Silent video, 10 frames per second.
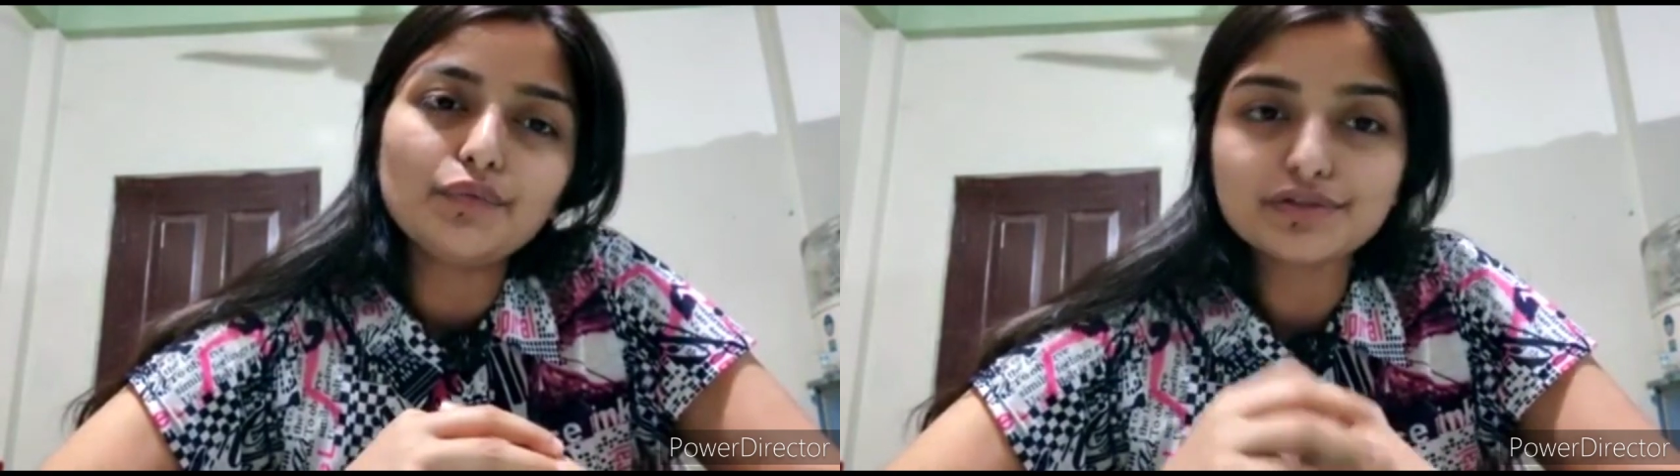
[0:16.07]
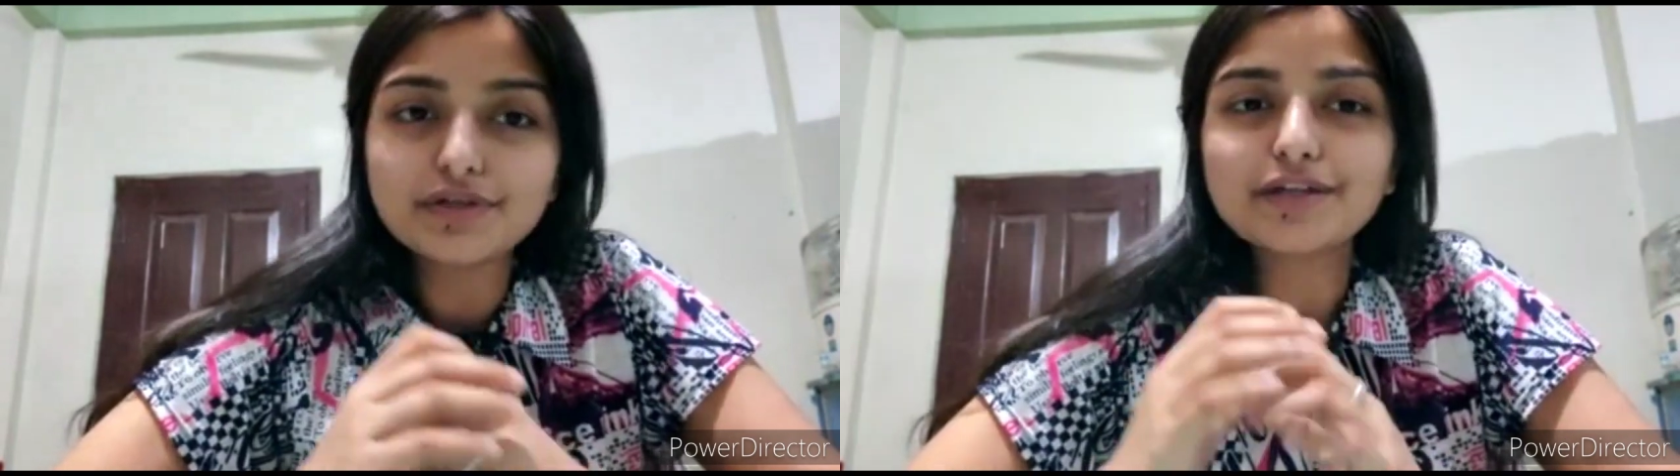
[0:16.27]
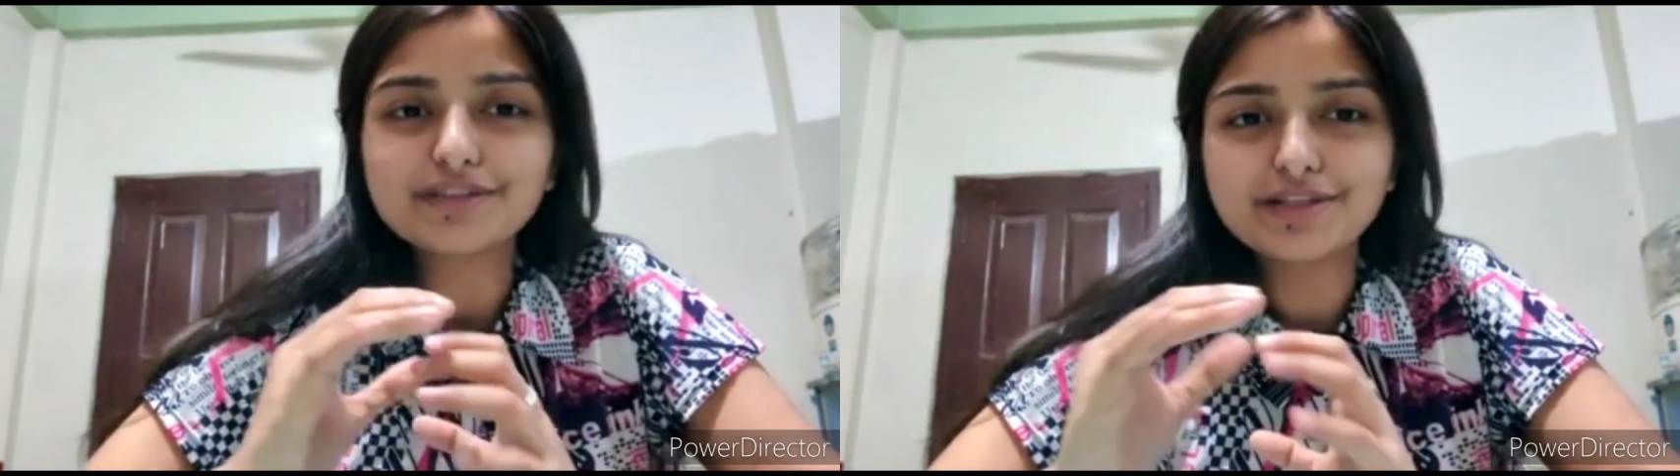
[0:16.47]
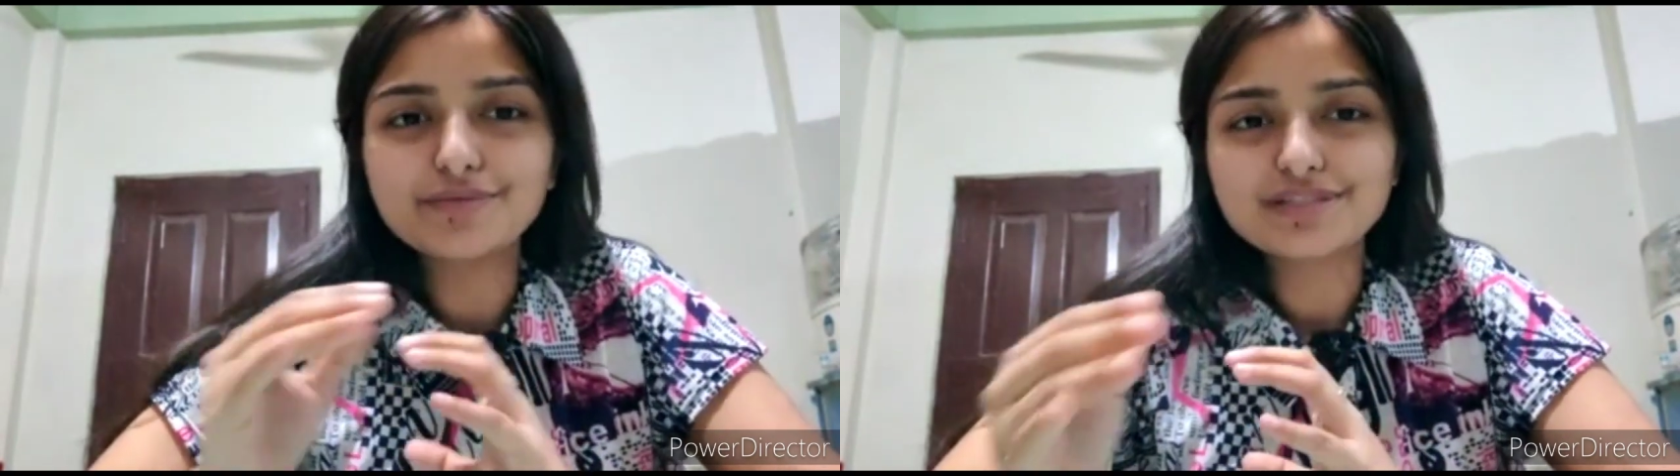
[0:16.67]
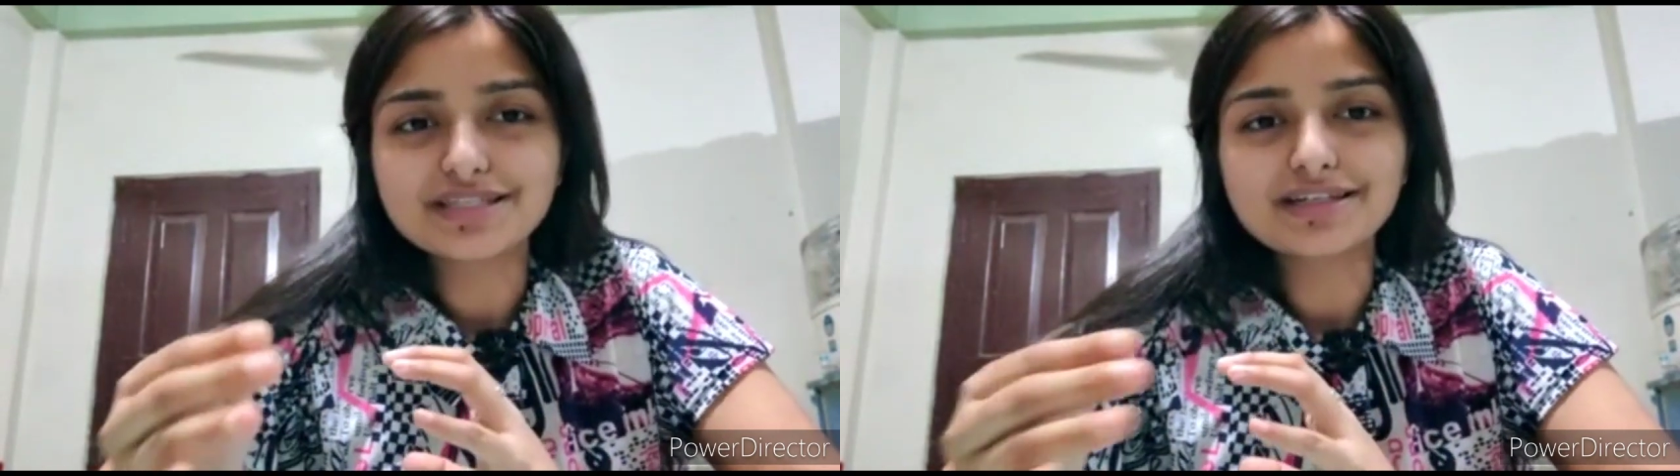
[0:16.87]
we'll try to
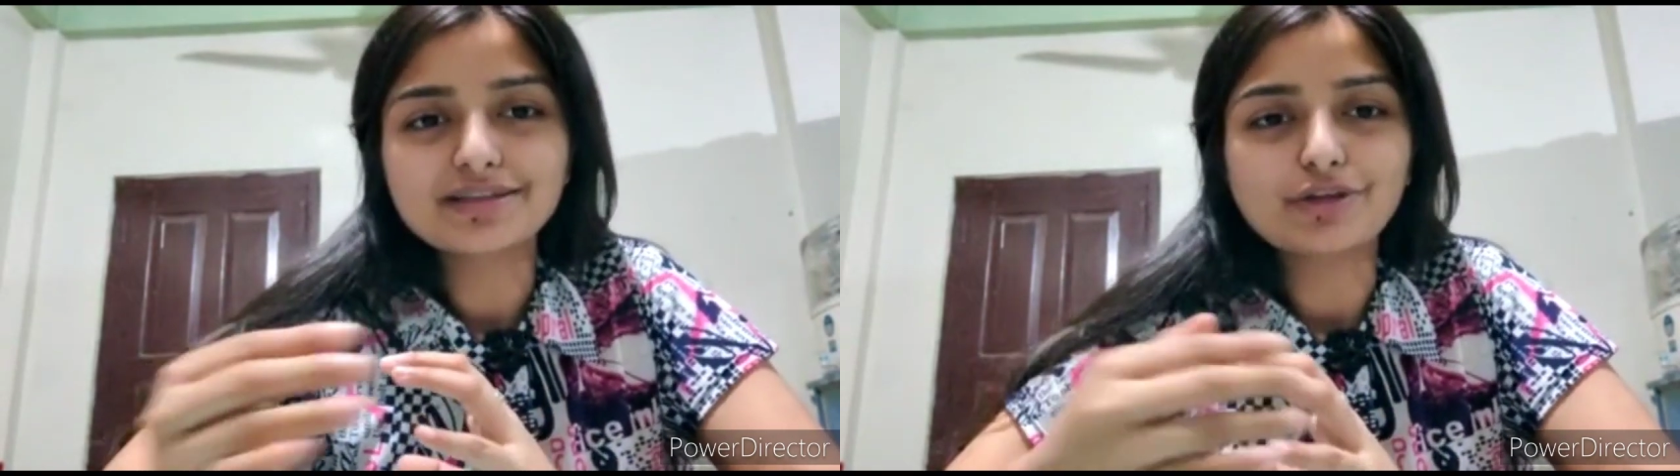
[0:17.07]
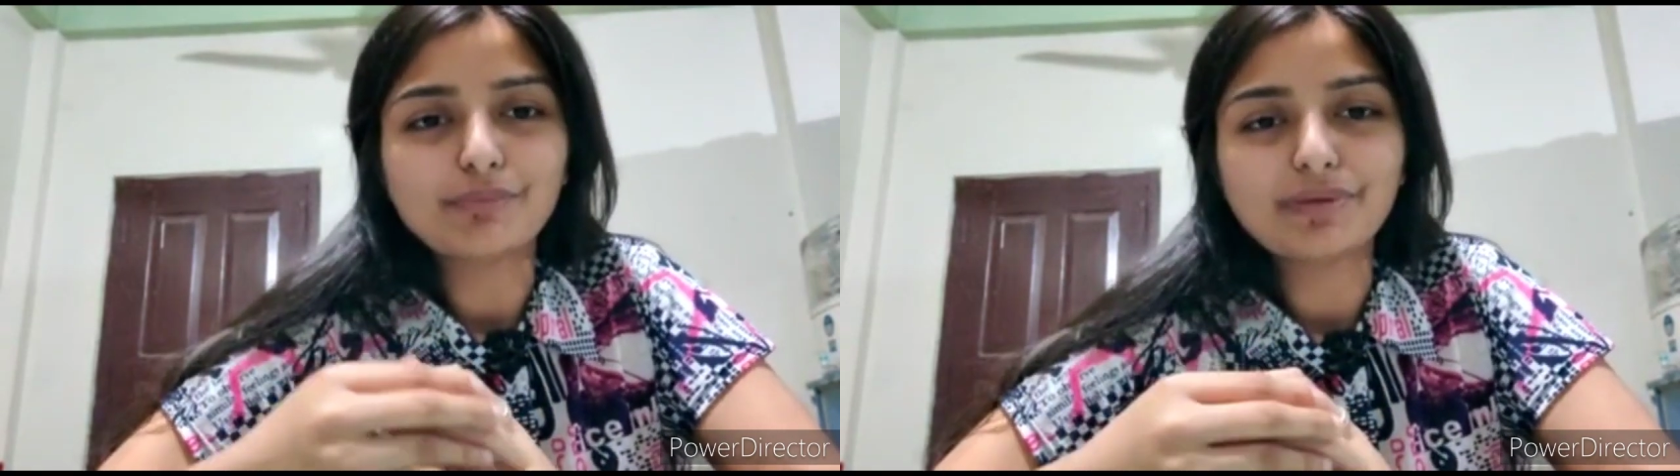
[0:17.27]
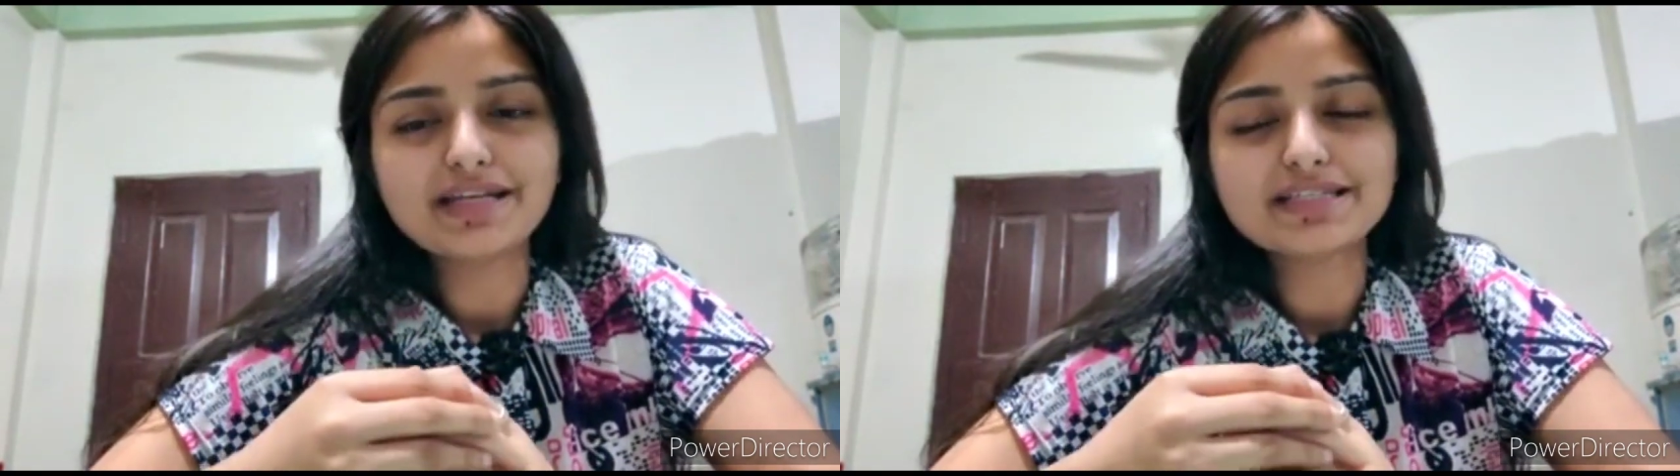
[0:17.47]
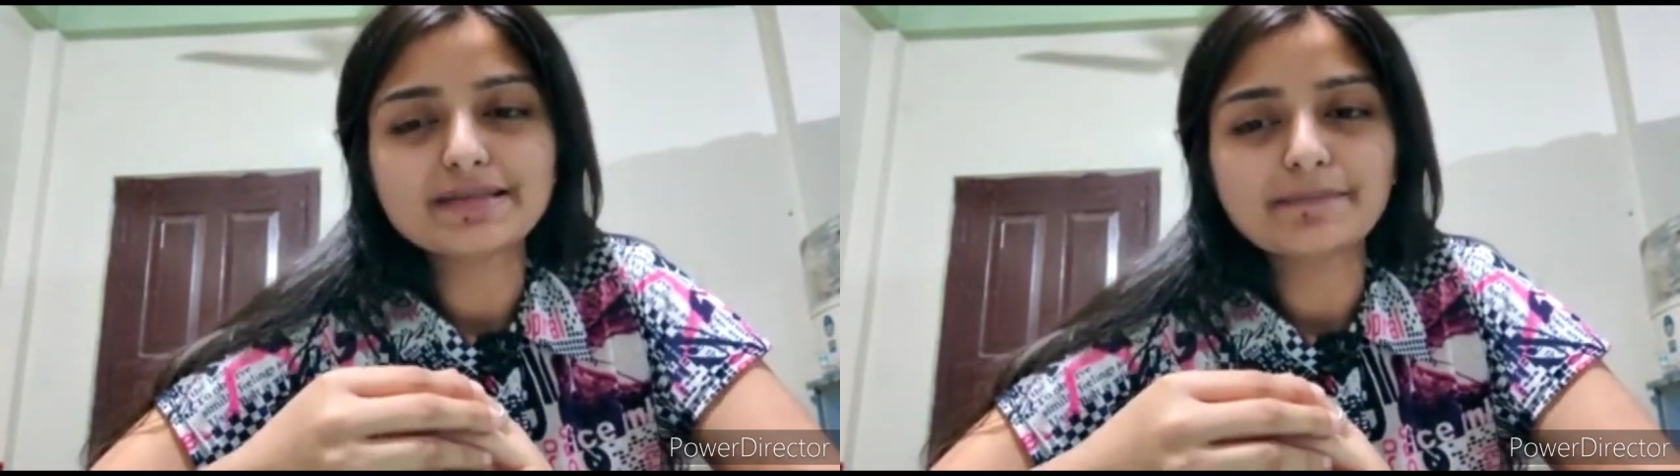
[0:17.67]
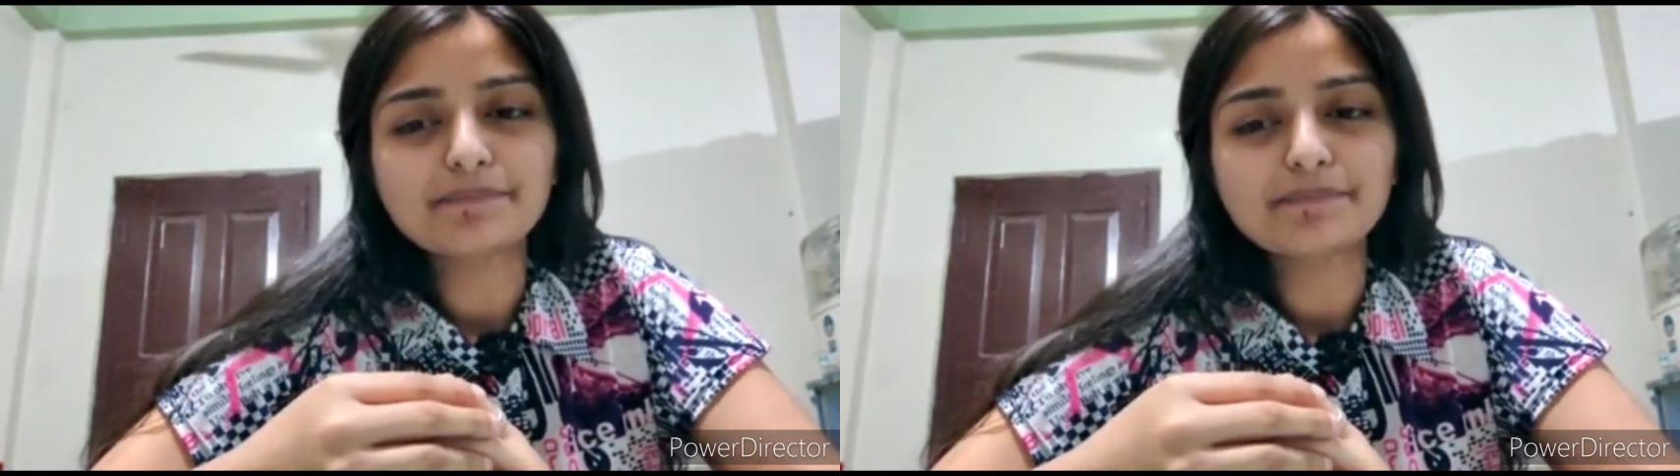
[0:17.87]
deal with certain topics,